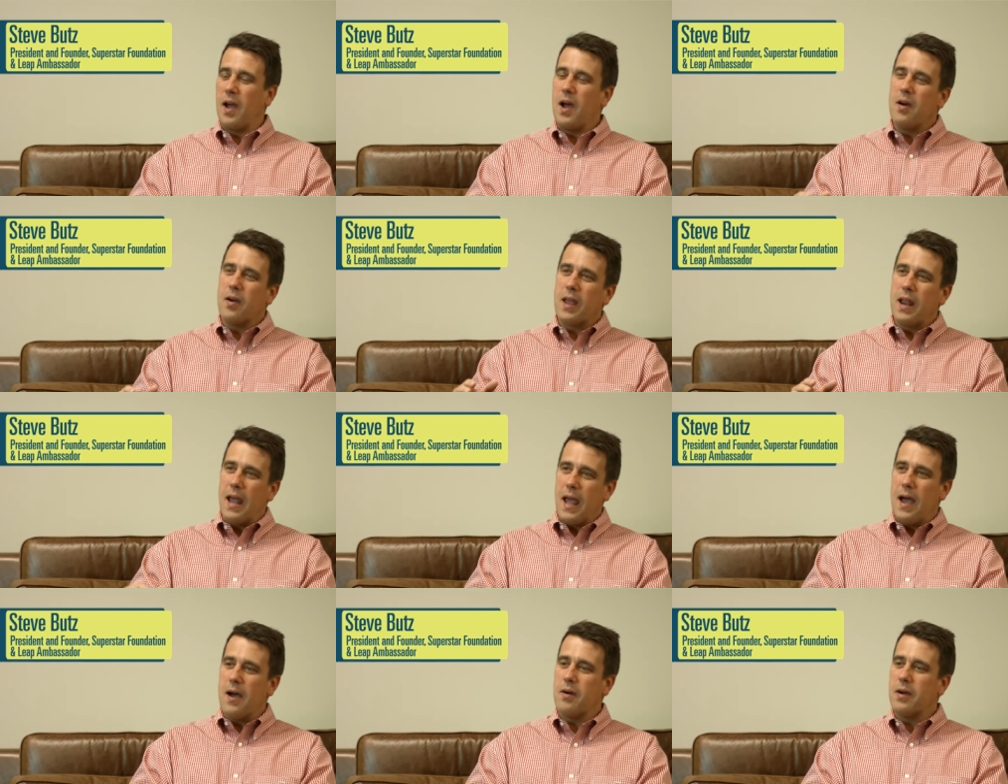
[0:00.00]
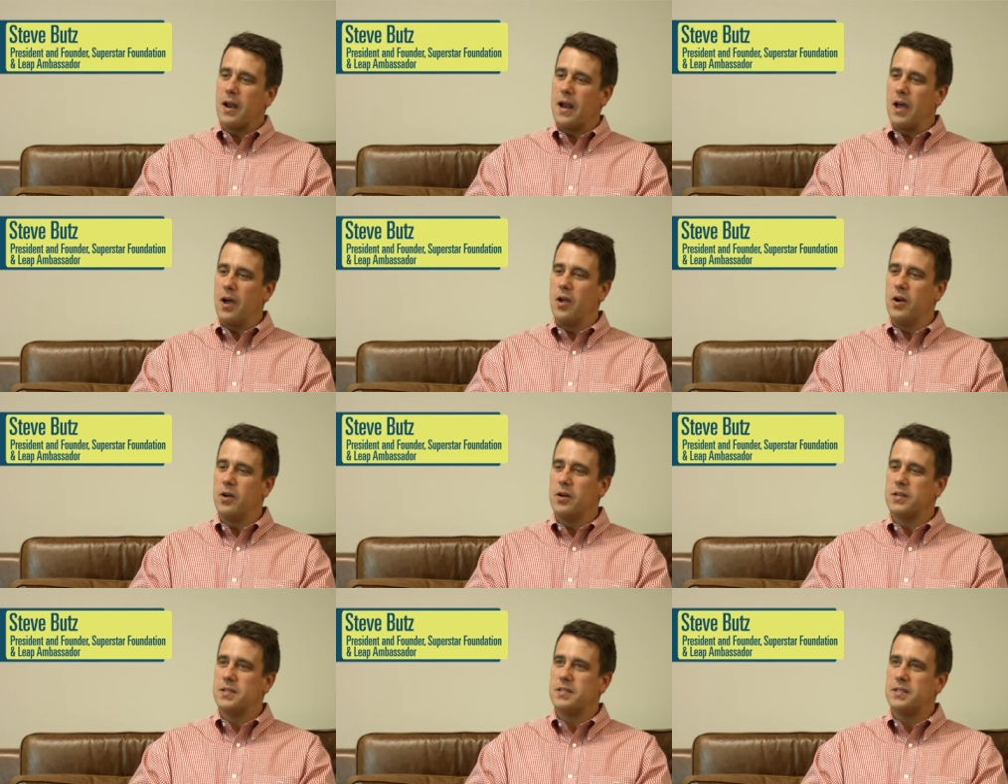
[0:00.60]
How can I
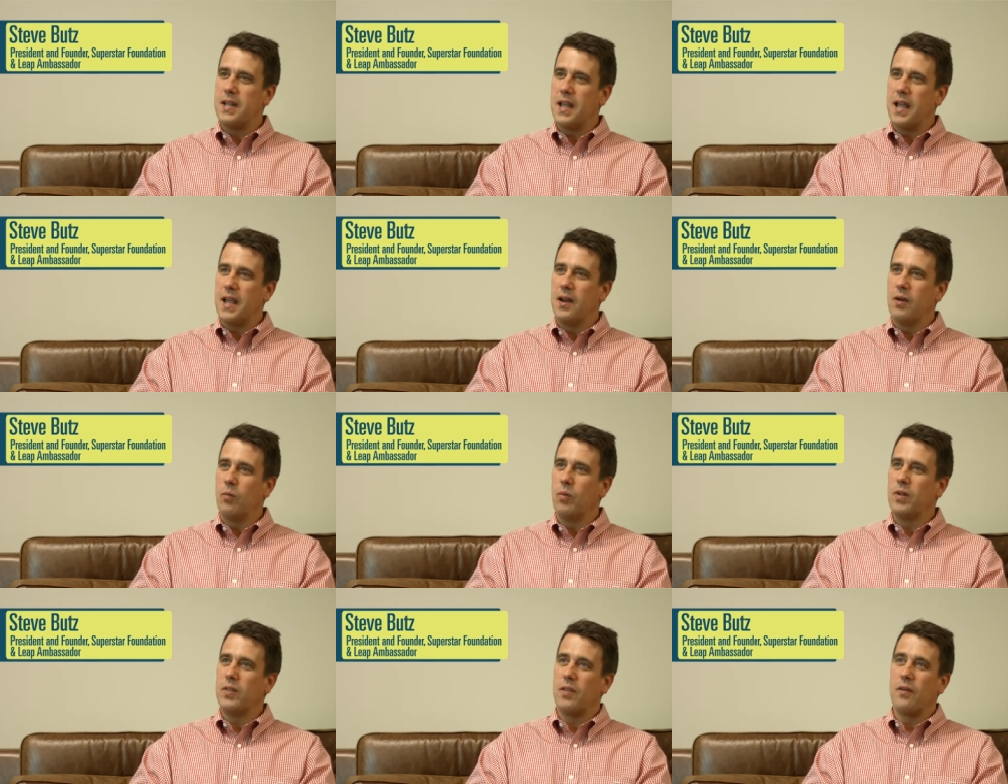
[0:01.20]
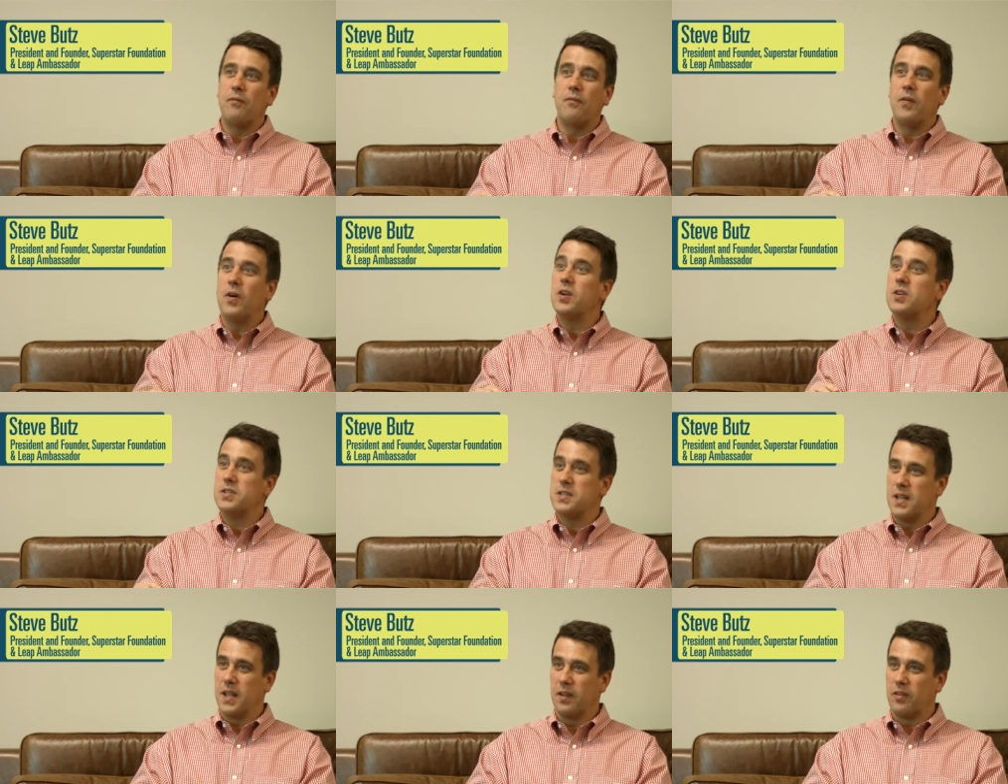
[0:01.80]
understand what the
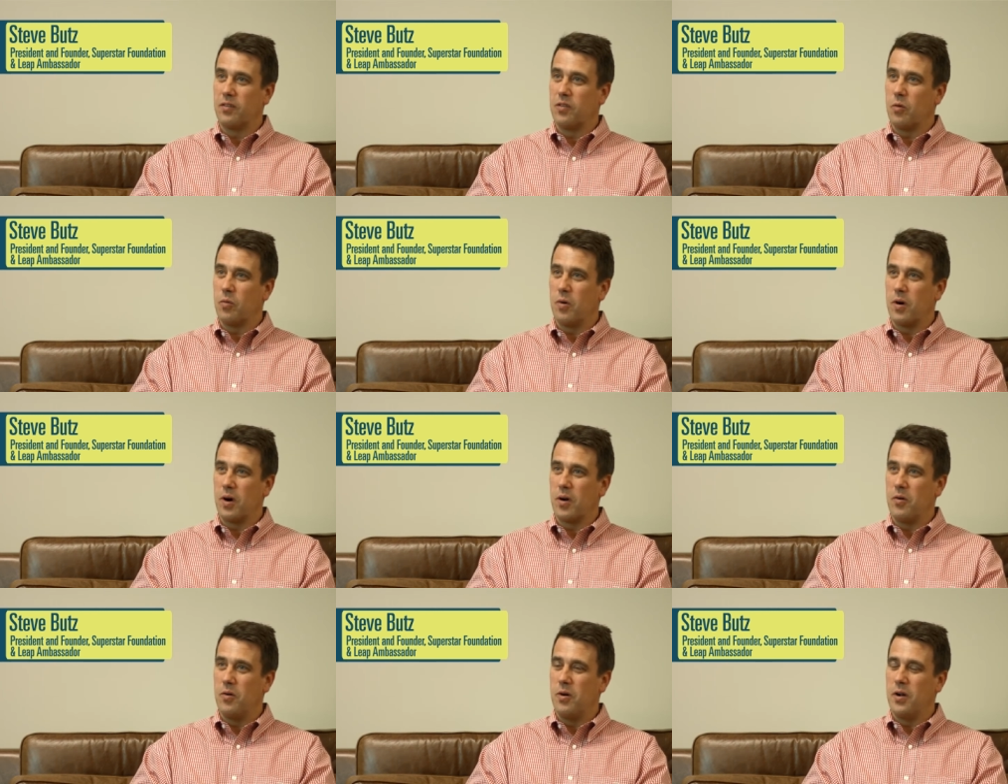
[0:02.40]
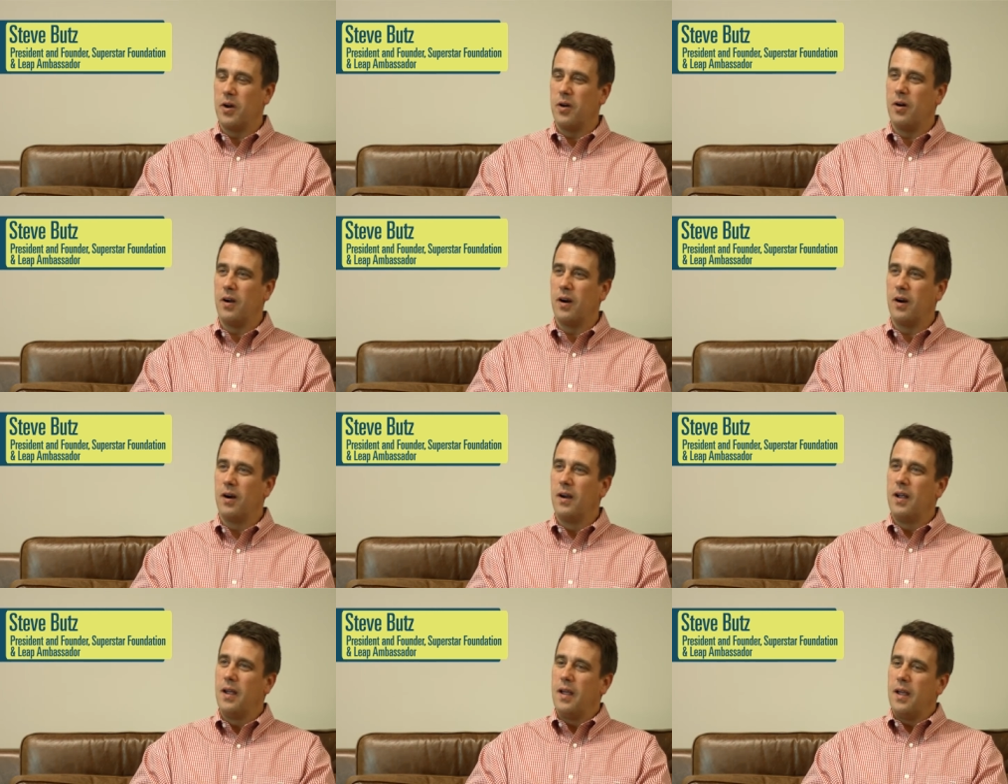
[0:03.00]
first things to work on are?